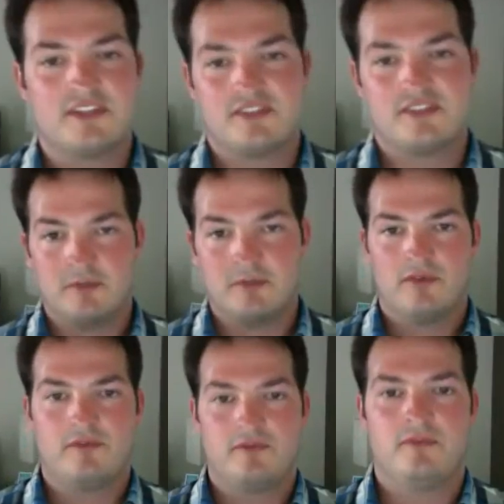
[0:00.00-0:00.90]
turning
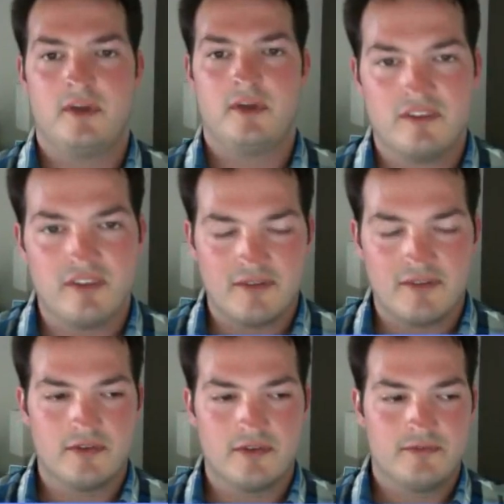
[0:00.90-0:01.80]
point for me, where it's like
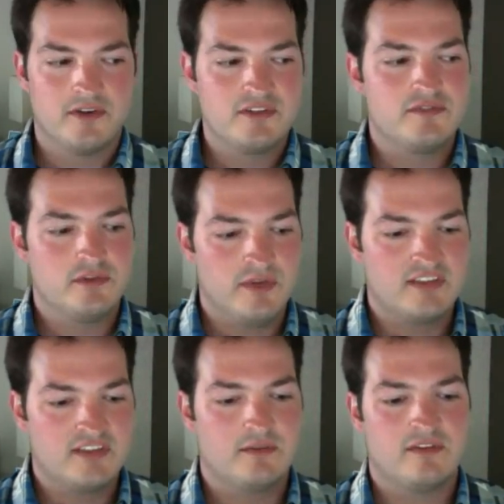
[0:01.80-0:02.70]
for the first few
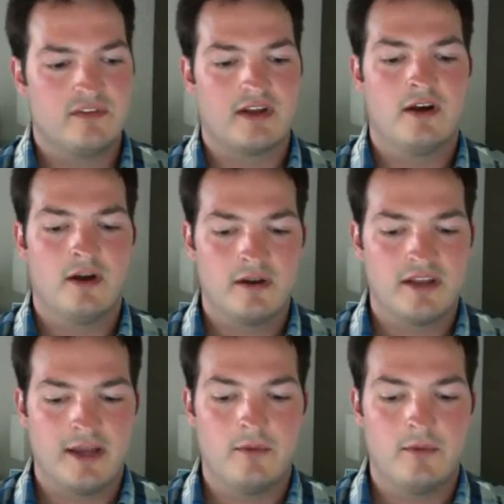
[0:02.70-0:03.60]
weeks, it was like, oh,
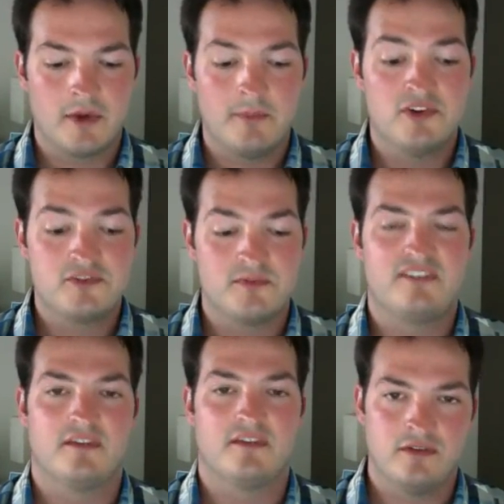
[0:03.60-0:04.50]
okay, I'm, I'm going to push
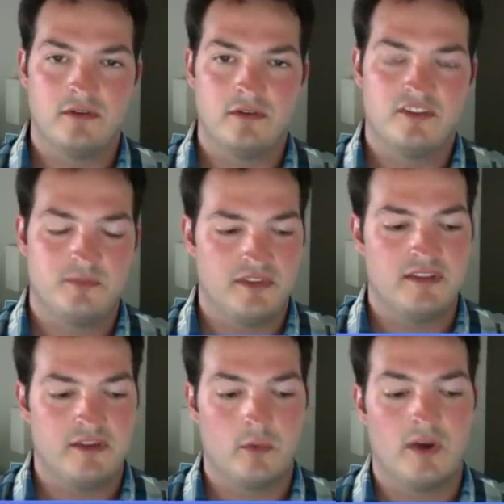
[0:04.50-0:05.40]
myself to do this, but
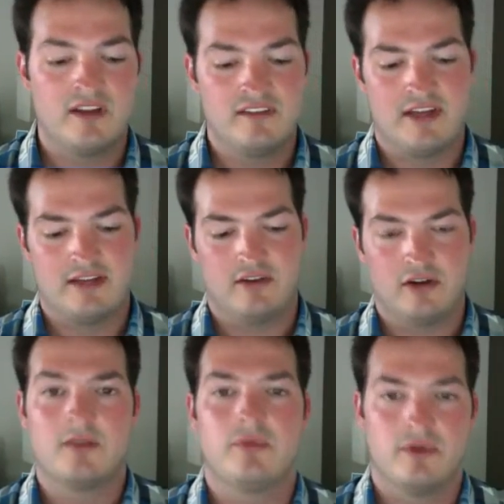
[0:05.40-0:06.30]
then there was that
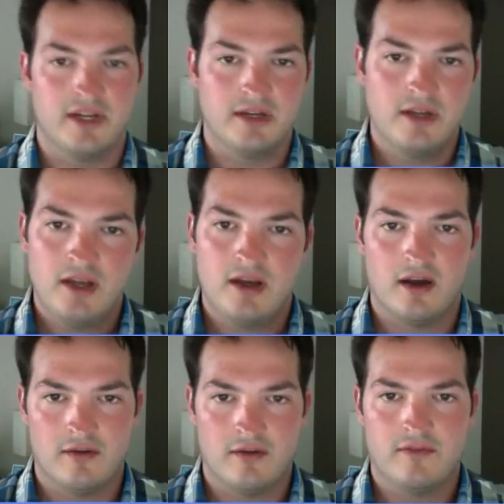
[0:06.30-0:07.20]
turning point
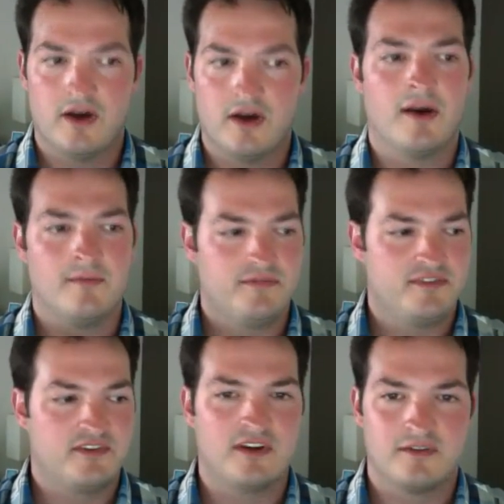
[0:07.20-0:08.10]
of oh i'm
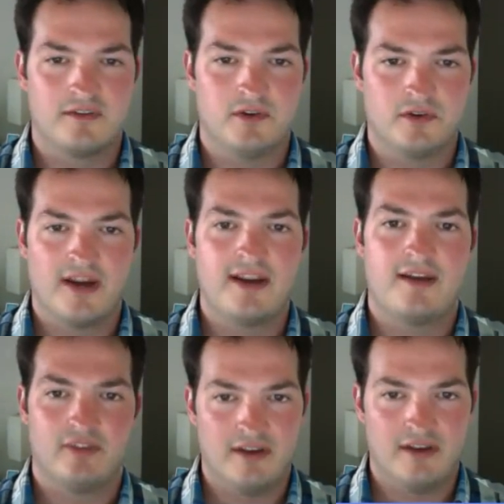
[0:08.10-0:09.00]
starting to feel great
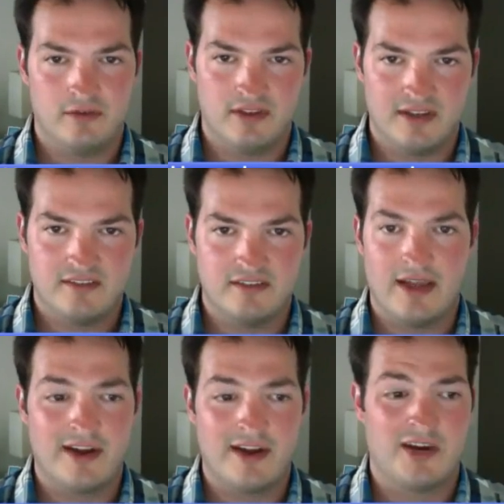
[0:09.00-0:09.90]
after i do this and
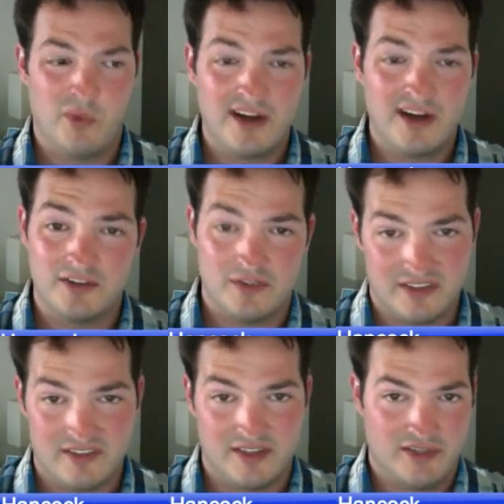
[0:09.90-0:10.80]
now i kind of want to do
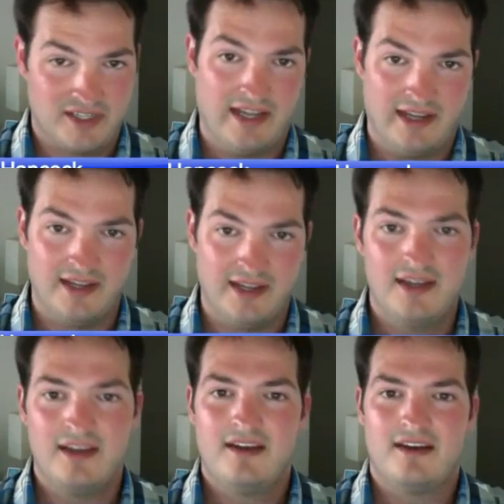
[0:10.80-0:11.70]
this every day
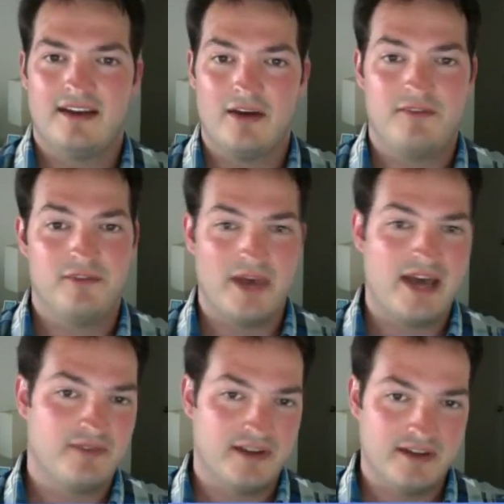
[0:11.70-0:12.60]
and now i feel
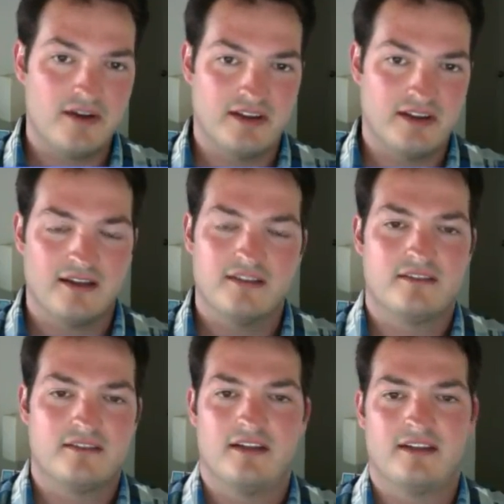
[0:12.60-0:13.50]
bad if i don't yeah
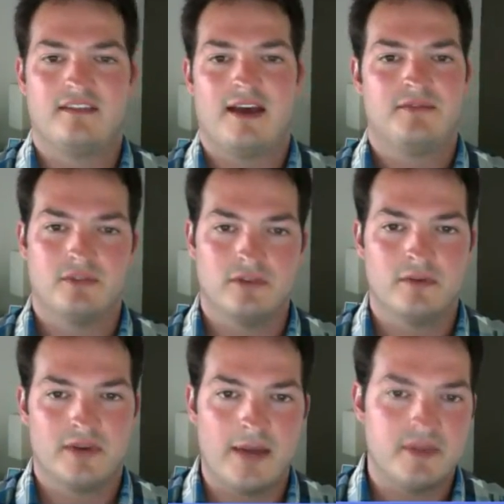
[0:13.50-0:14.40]
that's
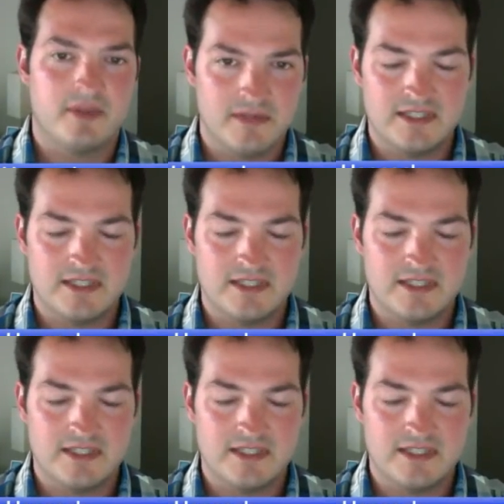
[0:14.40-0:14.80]
absolutely what happened to me